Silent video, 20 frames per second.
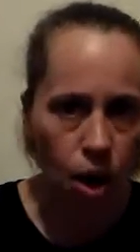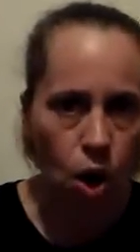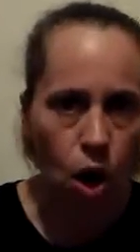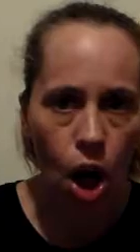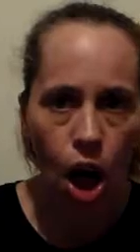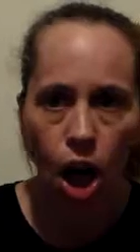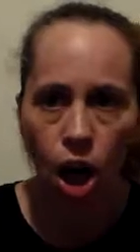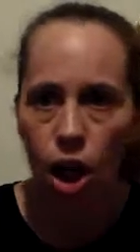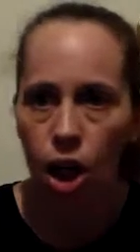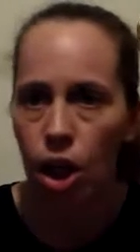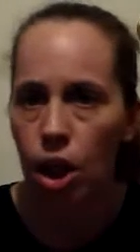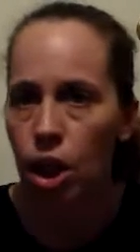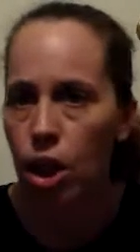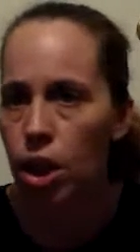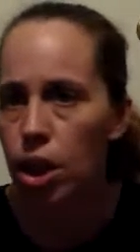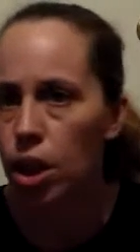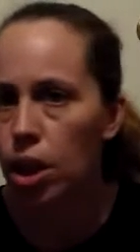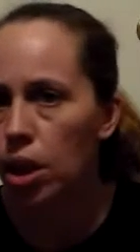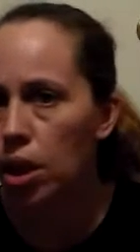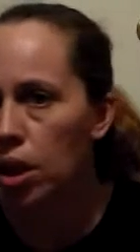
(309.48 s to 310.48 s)
Betty
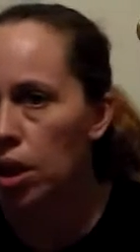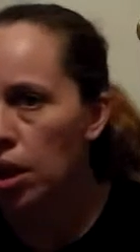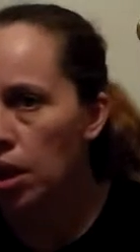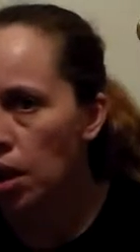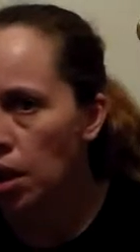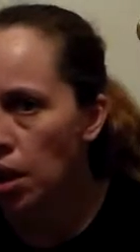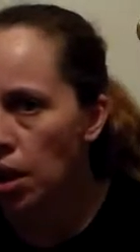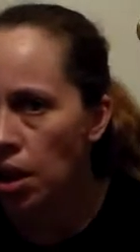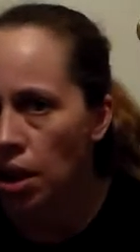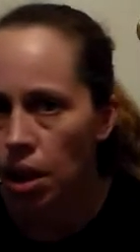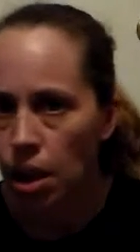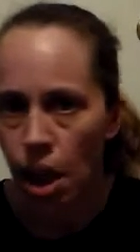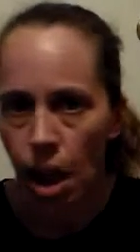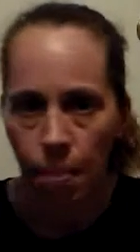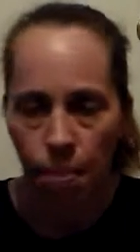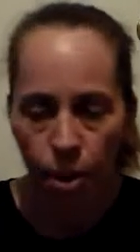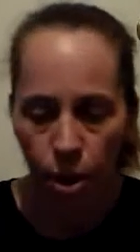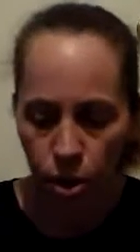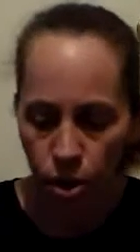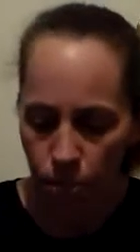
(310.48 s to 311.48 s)
Crocker,
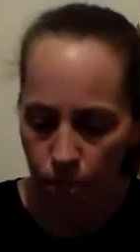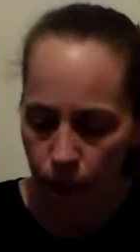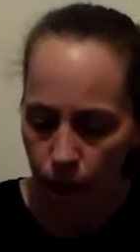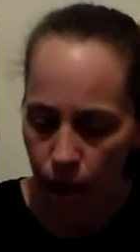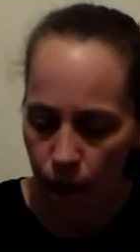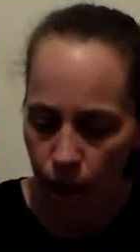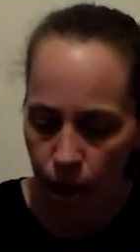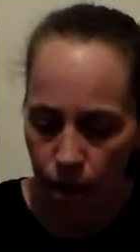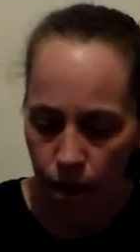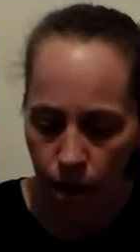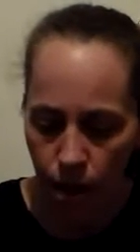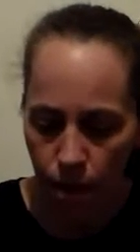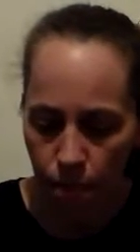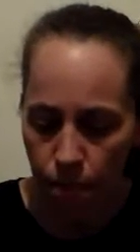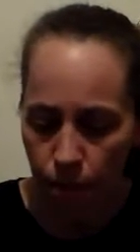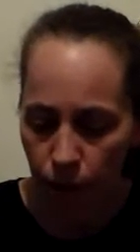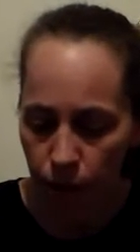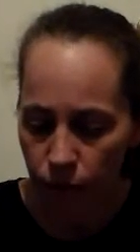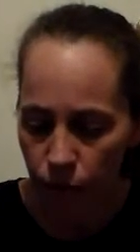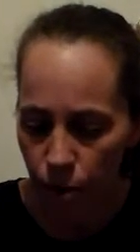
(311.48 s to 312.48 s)
Pillsbury,
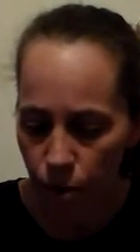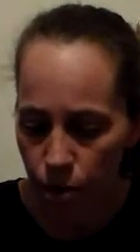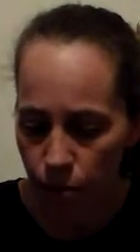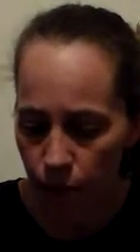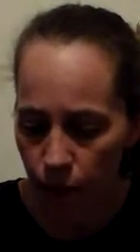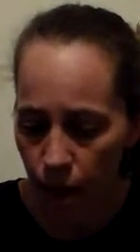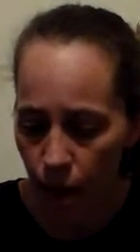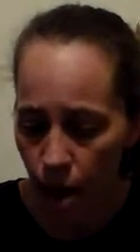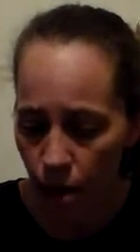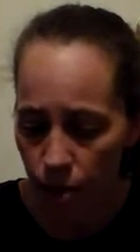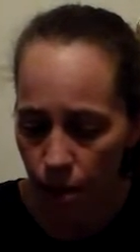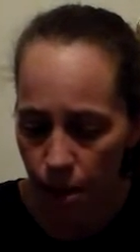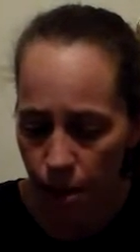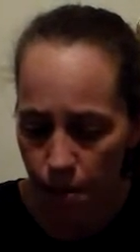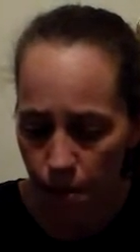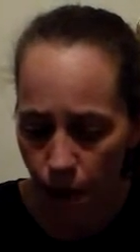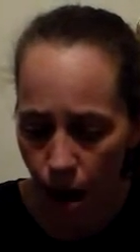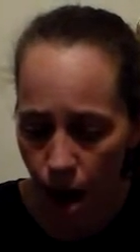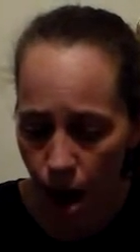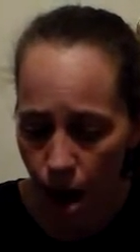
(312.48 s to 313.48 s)
the Big four as we
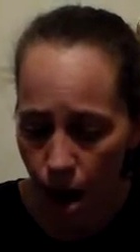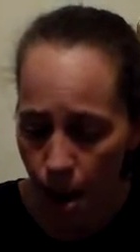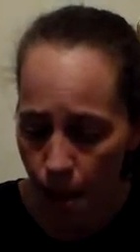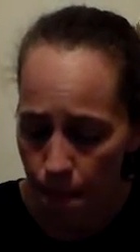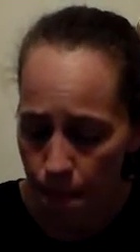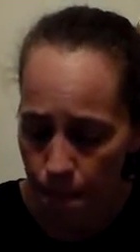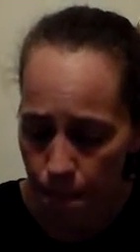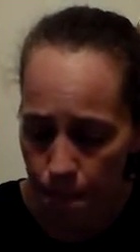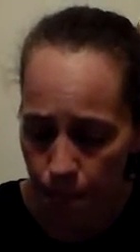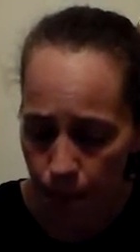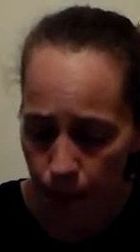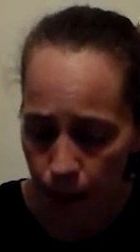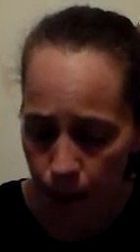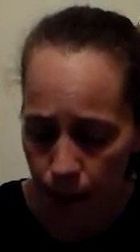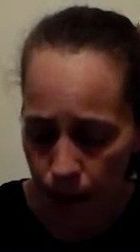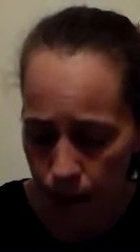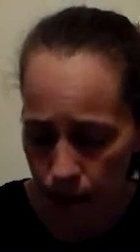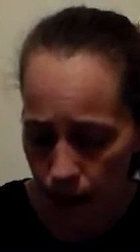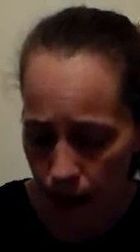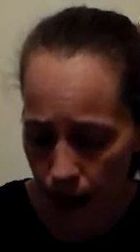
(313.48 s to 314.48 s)
call them. Um,
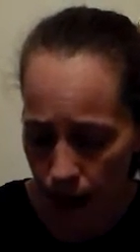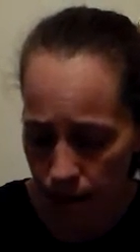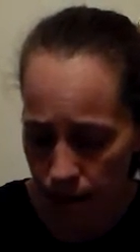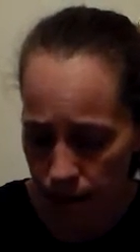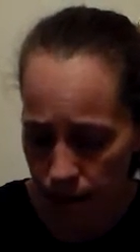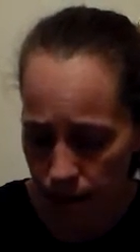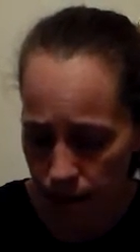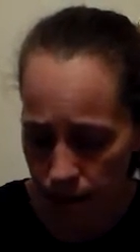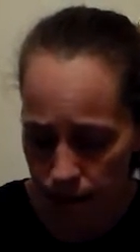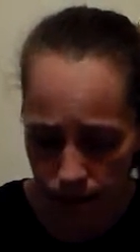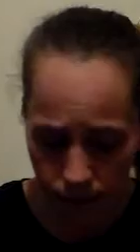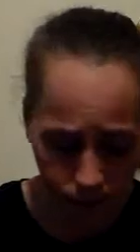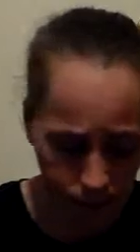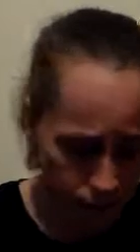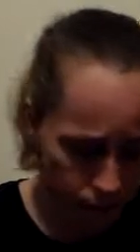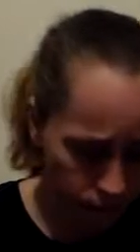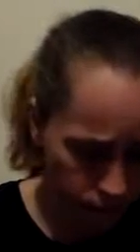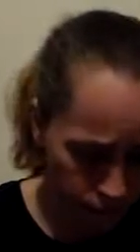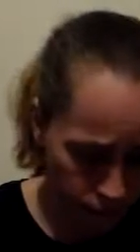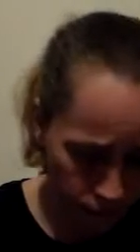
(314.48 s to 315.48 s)
but I did,
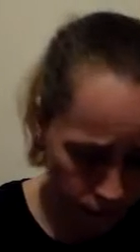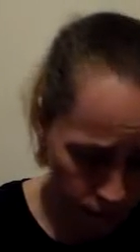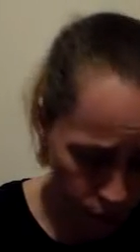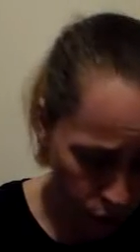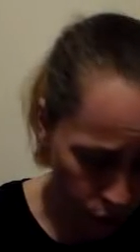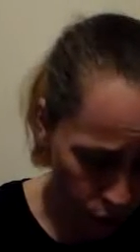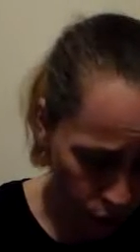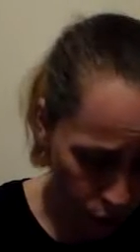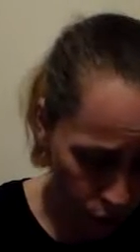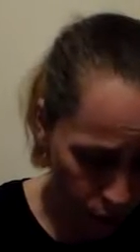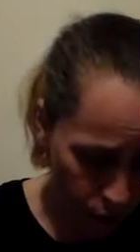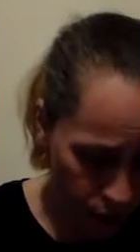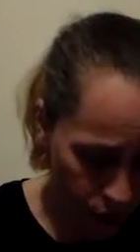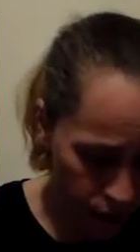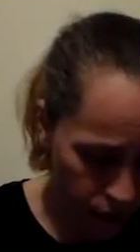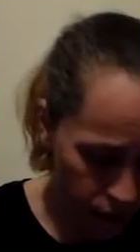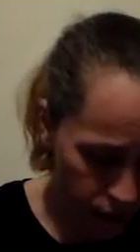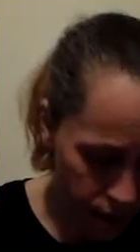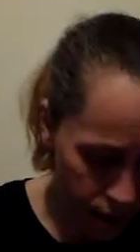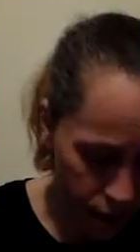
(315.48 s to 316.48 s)
there's
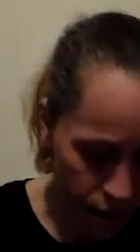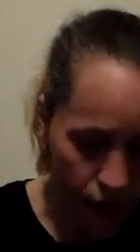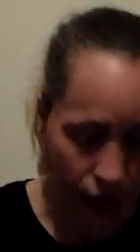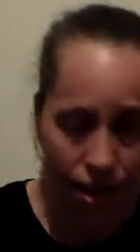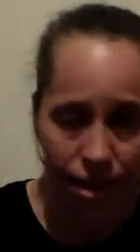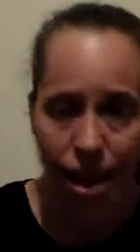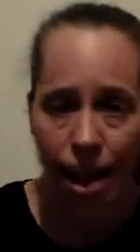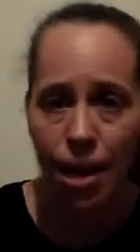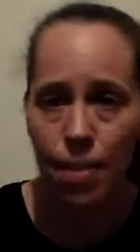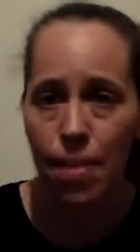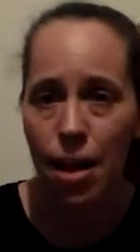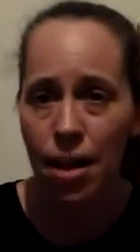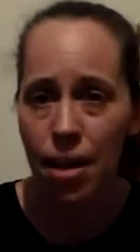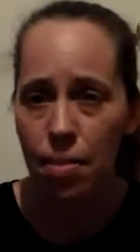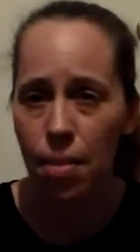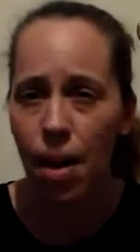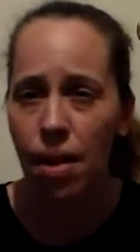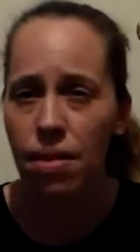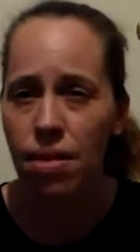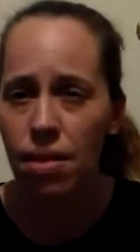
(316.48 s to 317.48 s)
three of these here and I take
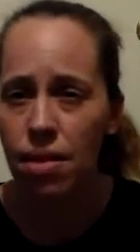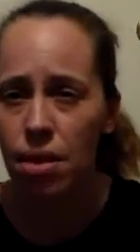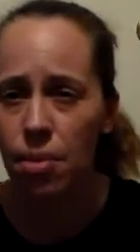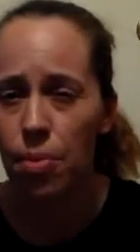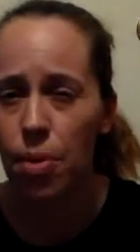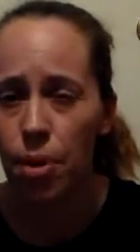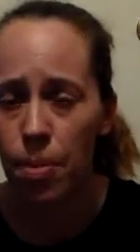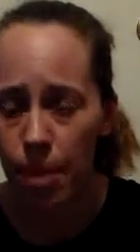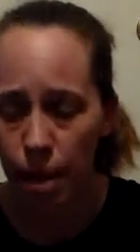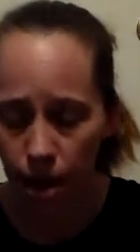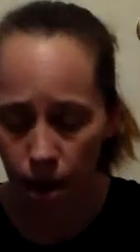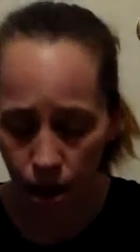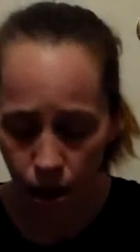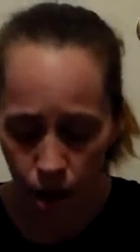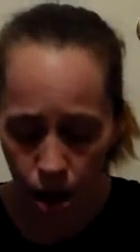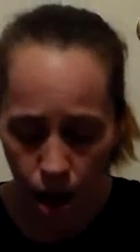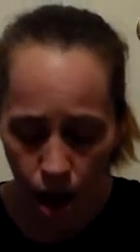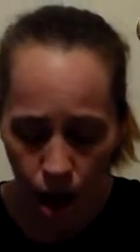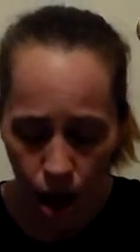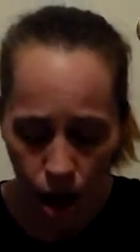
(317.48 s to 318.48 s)
them out of the boxes to put them
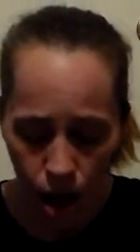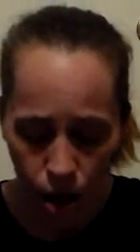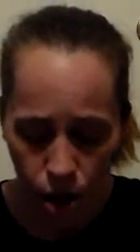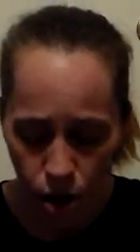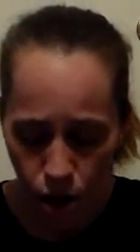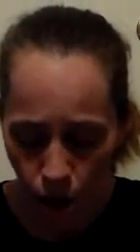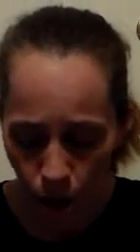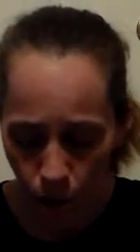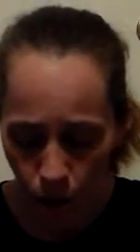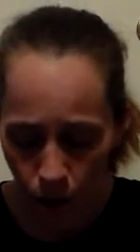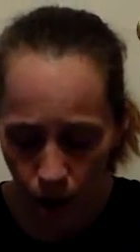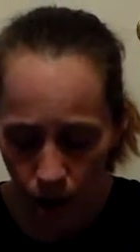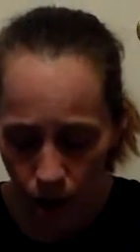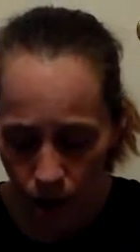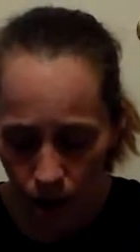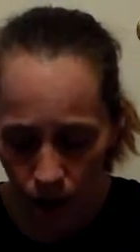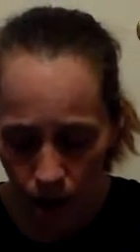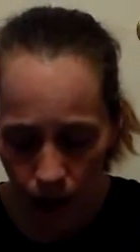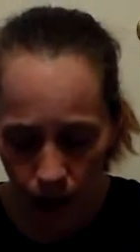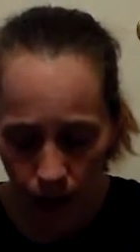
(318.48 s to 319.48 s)
in there. So
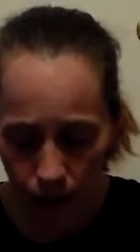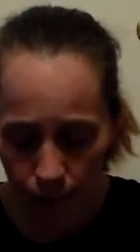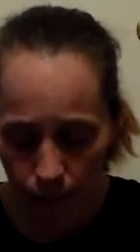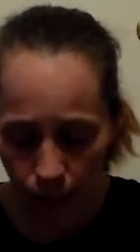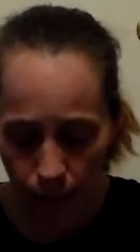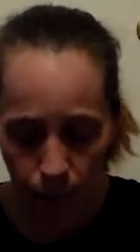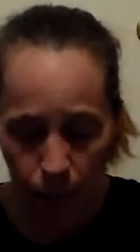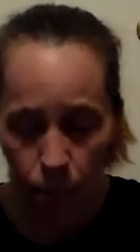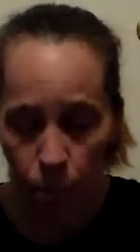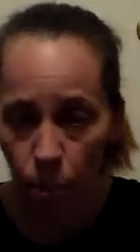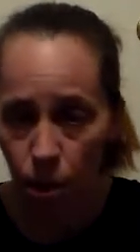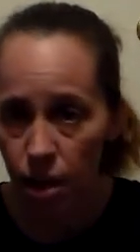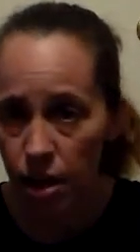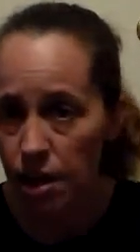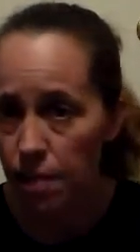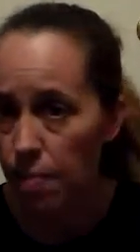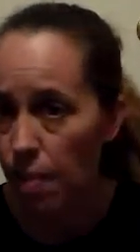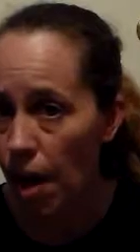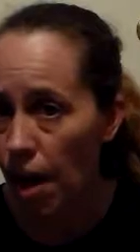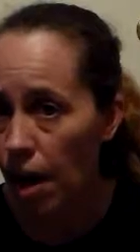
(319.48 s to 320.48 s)
one, it maybe
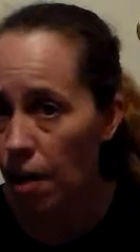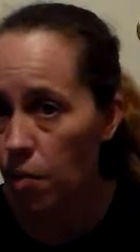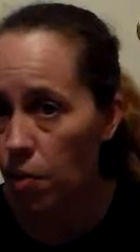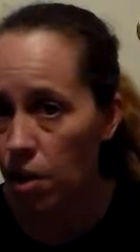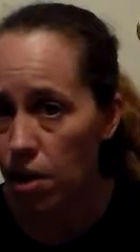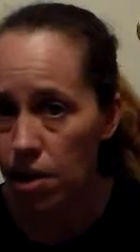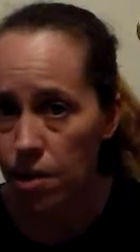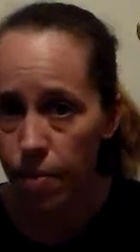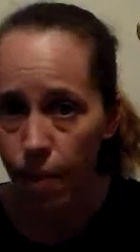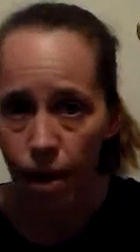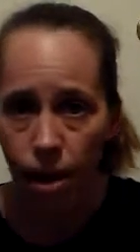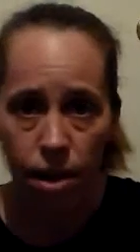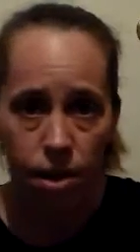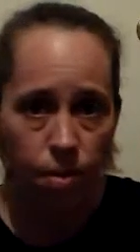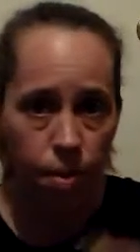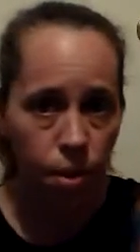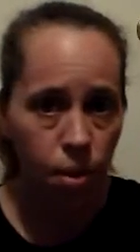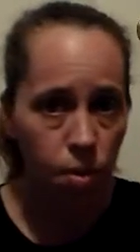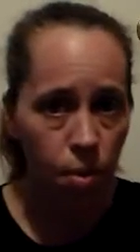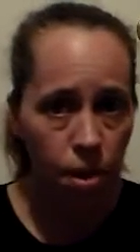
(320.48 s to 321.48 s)
one is mine, one is
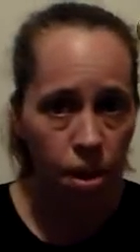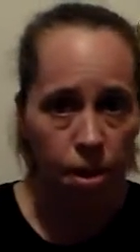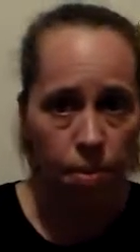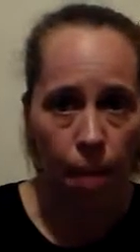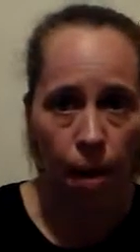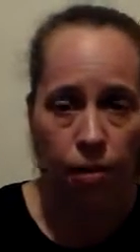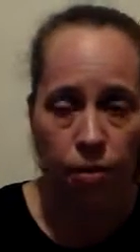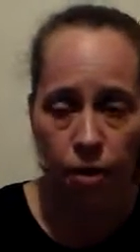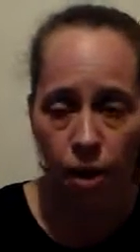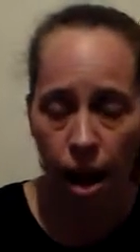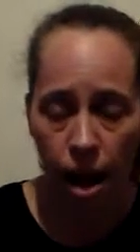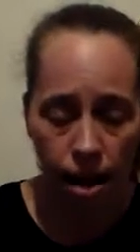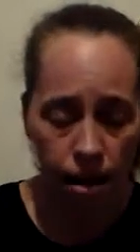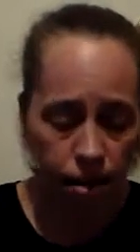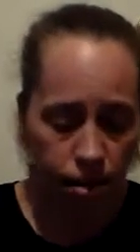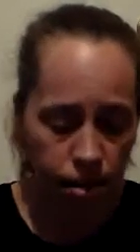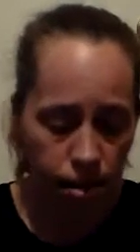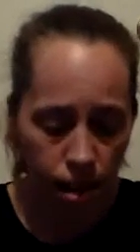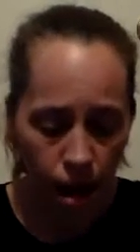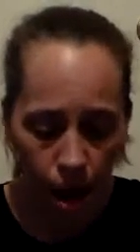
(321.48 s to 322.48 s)
my husband's, one is my
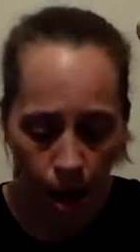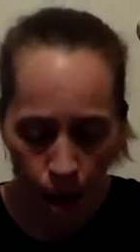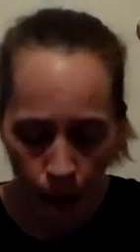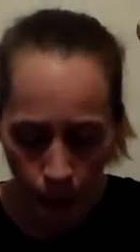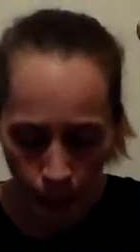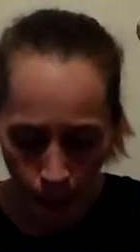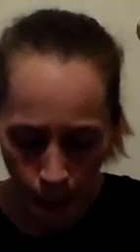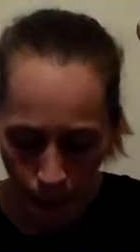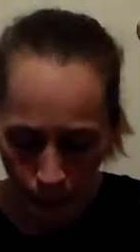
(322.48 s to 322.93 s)
friend's.